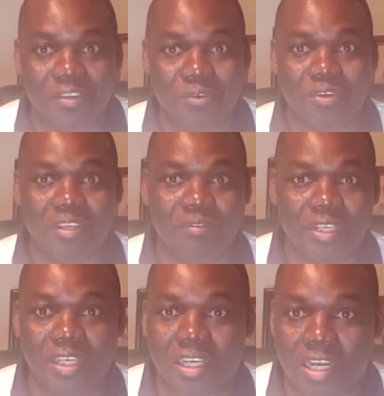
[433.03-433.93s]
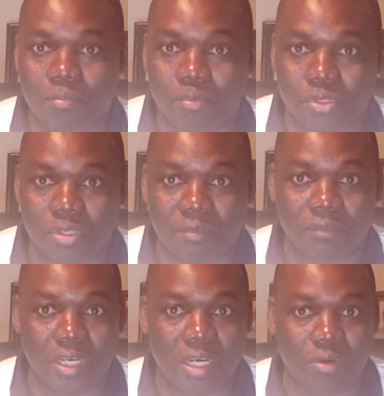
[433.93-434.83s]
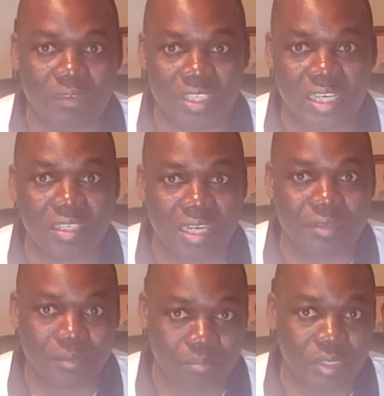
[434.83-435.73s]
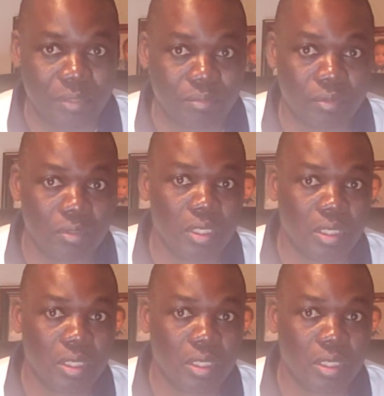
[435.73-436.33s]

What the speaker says: You're living in a campus of over 10,000 people.